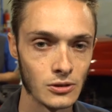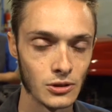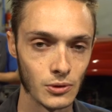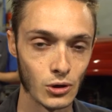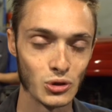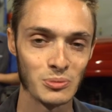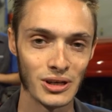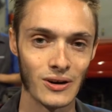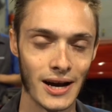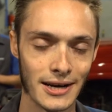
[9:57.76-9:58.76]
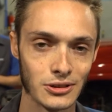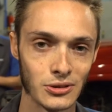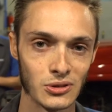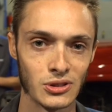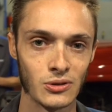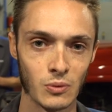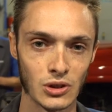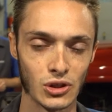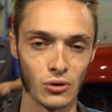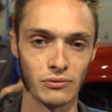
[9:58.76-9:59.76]
So those will be our axles
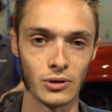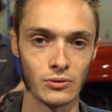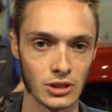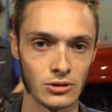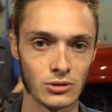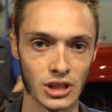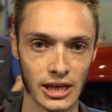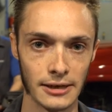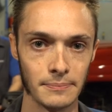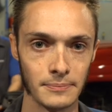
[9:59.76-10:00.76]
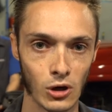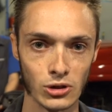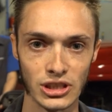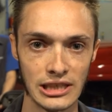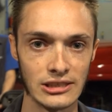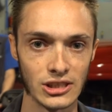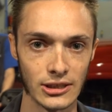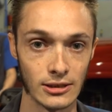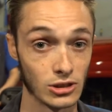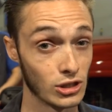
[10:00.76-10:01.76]
with SoFlo Diesel's kit, all
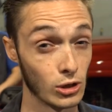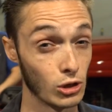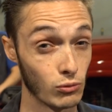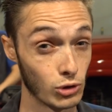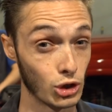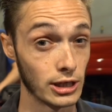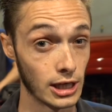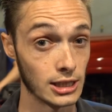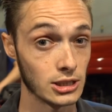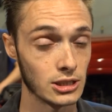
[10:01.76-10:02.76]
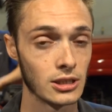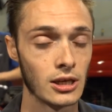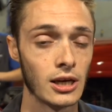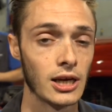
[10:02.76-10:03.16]
CNC'd. It's going to look really nice.